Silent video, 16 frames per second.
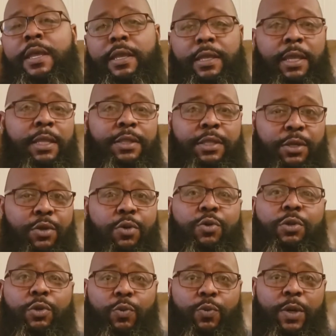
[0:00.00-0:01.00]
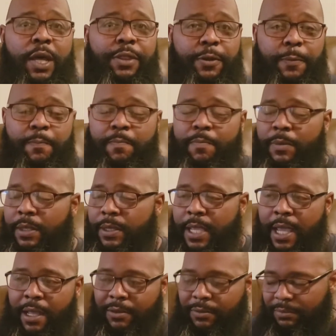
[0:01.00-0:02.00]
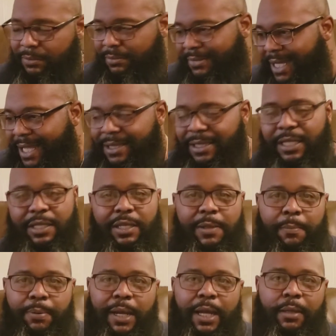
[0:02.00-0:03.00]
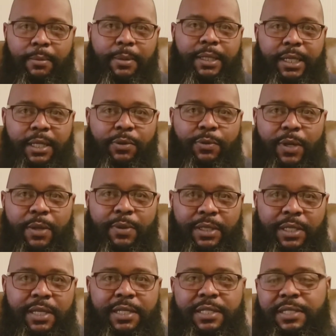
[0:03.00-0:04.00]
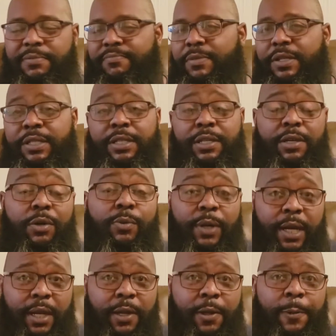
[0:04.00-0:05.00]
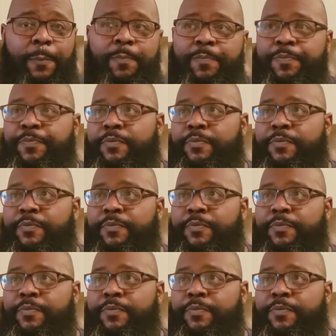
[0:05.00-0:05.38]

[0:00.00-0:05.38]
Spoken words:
in the cooler weather. Now, I think you can probably get away with this year round.